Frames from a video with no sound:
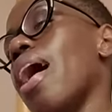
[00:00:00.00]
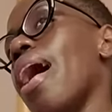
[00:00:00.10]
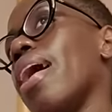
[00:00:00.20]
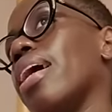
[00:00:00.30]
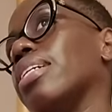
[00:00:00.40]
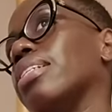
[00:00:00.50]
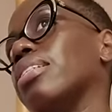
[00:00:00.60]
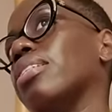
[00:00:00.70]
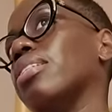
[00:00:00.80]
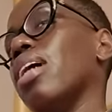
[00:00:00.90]

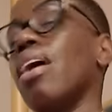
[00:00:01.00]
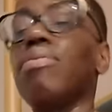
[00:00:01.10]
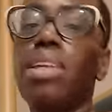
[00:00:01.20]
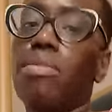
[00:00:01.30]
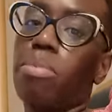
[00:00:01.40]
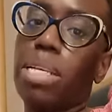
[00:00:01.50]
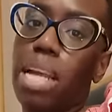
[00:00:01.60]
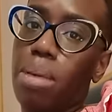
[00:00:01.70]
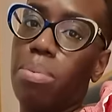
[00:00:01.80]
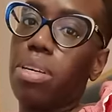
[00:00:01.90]
And I've never been
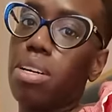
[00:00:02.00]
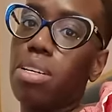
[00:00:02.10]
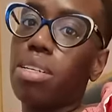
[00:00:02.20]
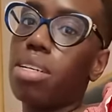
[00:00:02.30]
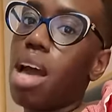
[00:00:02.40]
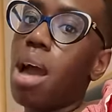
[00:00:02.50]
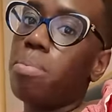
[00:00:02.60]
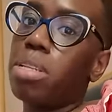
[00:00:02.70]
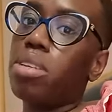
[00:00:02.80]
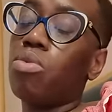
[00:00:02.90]
happier. I'm
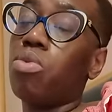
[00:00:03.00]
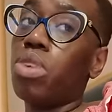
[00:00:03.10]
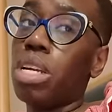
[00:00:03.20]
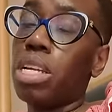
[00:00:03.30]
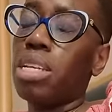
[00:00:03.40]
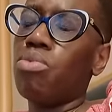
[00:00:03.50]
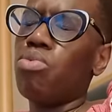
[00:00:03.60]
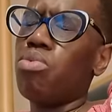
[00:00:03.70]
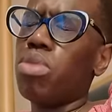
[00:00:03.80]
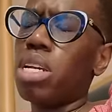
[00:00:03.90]
in a really,
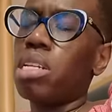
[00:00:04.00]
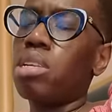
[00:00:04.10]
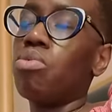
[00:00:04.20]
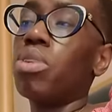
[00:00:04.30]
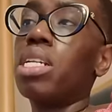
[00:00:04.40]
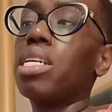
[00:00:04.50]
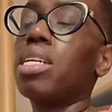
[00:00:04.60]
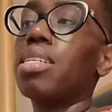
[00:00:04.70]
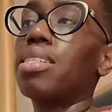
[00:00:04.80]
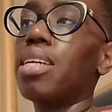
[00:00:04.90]
really, really
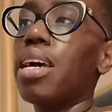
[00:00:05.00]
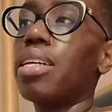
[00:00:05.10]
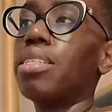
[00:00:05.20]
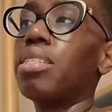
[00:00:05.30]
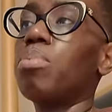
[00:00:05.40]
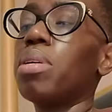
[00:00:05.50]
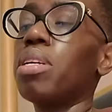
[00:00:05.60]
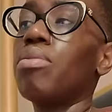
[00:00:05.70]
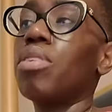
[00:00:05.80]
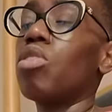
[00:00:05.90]
content
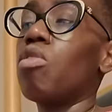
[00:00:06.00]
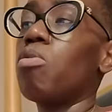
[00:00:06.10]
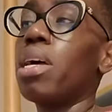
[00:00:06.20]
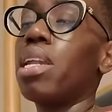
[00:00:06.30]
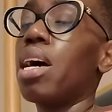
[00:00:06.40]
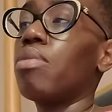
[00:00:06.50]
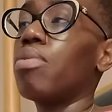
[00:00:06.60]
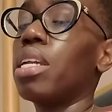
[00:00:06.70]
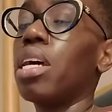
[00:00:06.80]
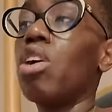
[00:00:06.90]
period of my life,
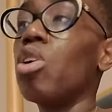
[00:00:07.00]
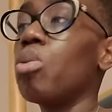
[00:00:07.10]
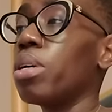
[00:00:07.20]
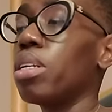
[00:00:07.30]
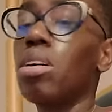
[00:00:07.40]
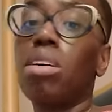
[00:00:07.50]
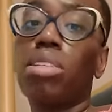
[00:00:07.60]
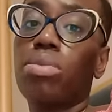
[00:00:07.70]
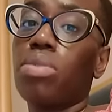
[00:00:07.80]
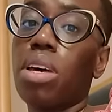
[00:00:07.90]
and I hope it
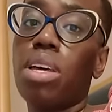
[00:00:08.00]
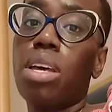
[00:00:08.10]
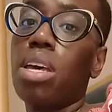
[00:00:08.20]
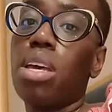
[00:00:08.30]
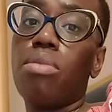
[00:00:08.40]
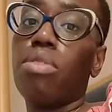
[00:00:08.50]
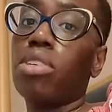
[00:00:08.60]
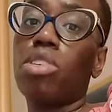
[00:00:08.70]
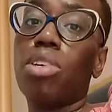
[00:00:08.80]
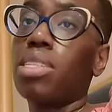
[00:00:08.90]
lasts for
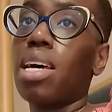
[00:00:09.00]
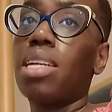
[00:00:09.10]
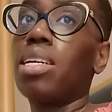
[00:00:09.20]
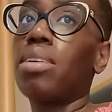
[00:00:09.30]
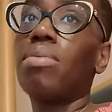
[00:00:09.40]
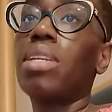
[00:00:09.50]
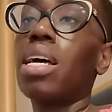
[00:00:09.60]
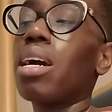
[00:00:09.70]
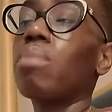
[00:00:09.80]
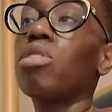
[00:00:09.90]
as long as I live.
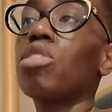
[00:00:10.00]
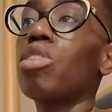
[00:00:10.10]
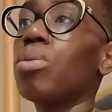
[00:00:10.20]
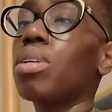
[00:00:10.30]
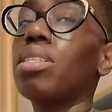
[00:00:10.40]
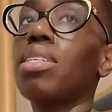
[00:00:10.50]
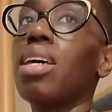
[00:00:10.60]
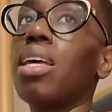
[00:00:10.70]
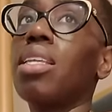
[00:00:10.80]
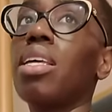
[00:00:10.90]
Like, I'm so
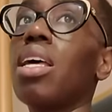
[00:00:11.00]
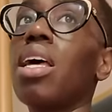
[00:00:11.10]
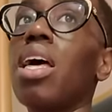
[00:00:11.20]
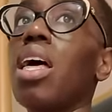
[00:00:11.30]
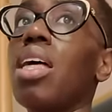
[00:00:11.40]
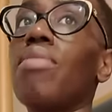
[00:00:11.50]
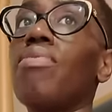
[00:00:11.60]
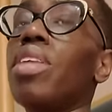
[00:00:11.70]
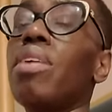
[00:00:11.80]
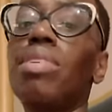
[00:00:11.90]
content.
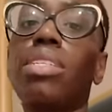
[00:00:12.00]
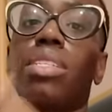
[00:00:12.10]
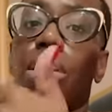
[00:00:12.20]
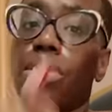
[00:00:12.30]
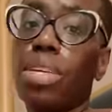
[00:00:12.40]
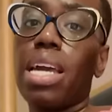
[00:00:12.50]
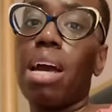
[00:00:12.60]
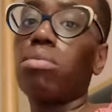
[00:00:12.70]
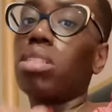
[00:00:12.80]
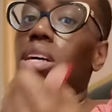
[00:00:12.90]
There is nothing
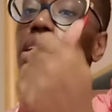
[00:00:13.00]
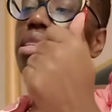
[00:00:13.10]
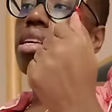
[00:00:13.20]
outside.